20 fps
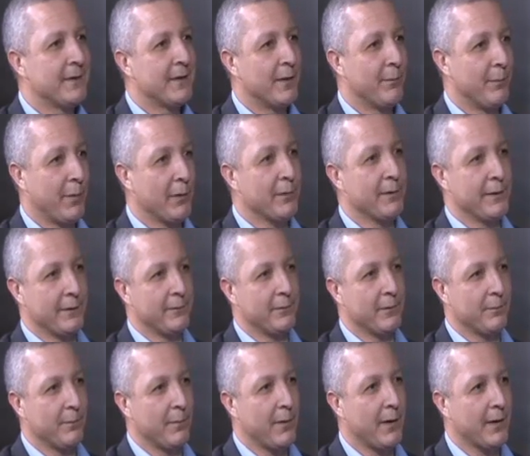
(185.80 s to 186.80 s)
about
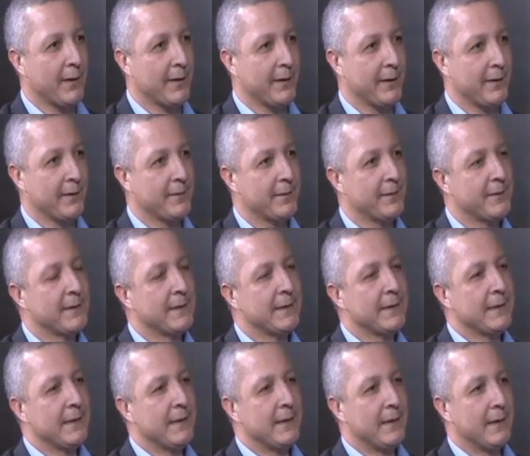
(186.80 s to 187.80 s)
network marketing
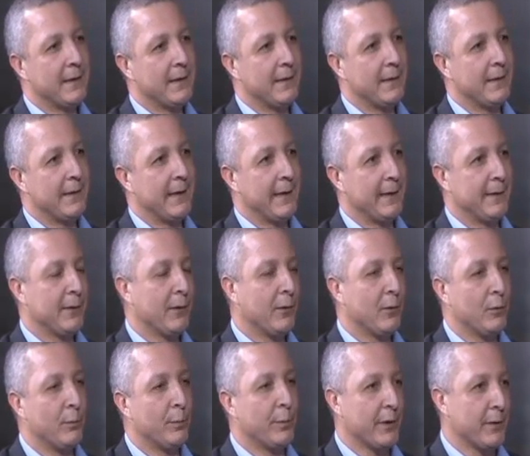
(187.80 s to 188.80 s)
and the
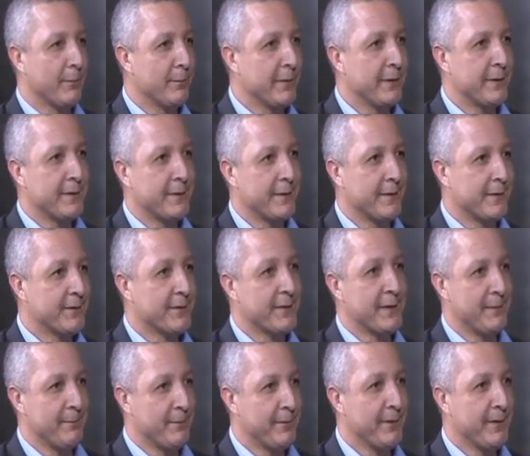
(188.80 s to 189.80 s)
whole pyramid
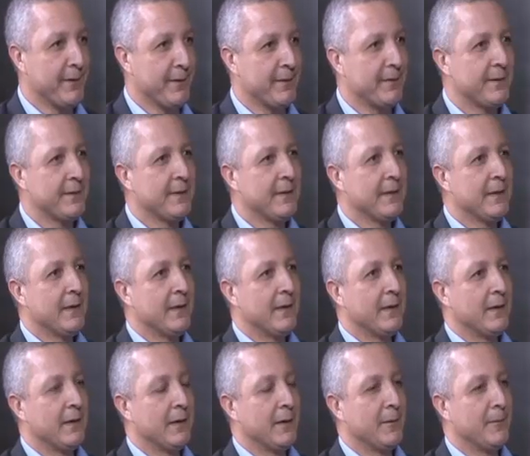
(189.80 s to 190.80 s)
scheme thing.
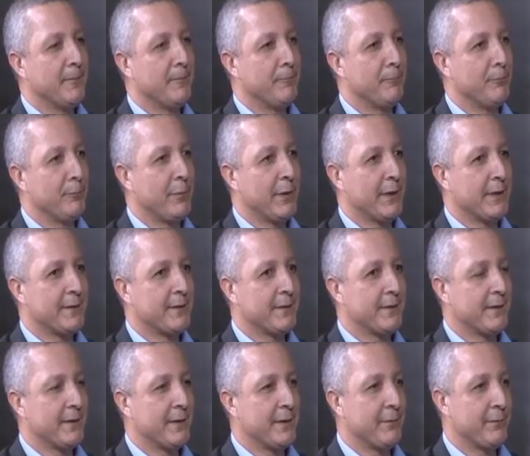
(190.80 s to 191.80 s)
But
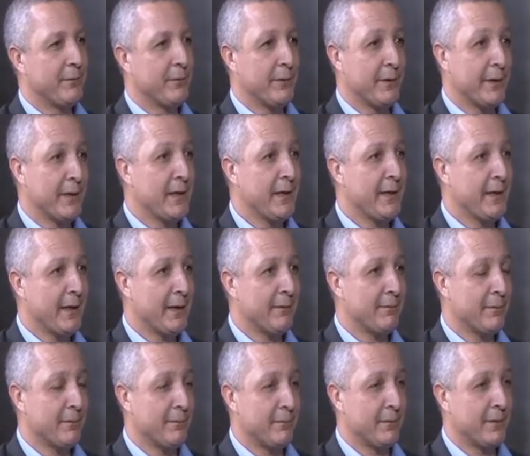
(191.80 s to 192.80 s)
if you really
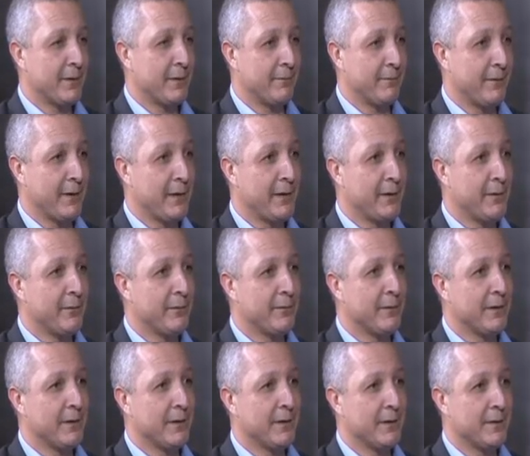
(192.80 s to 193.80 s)
have a value
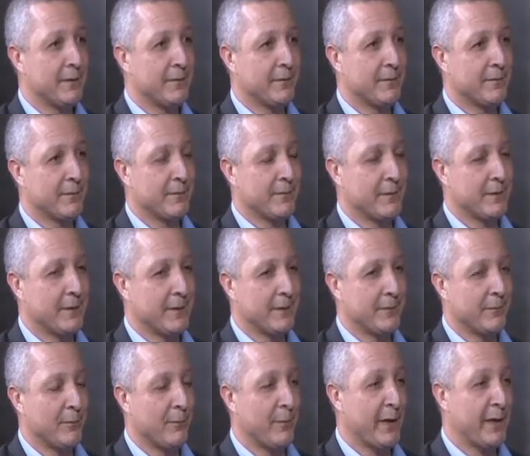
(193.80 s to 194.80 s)

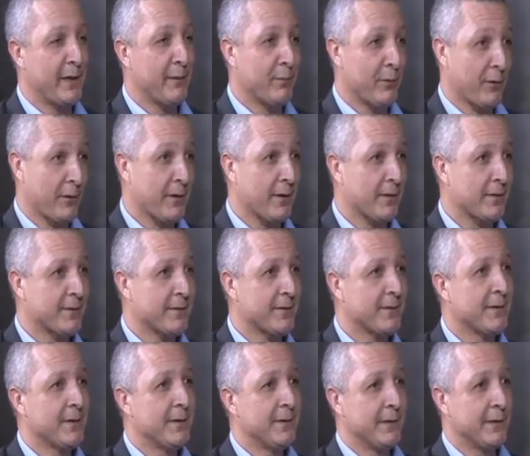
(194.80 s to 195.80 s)
for money product
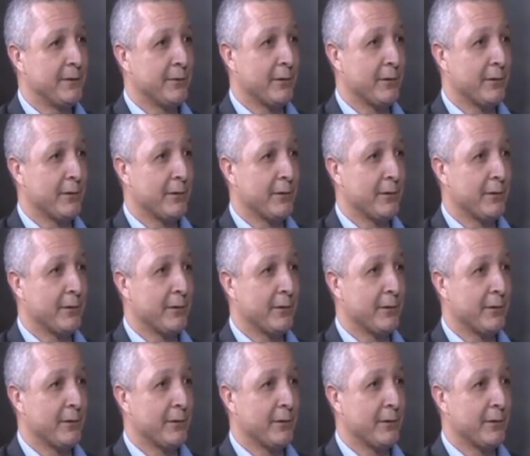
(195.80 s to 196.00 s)
that your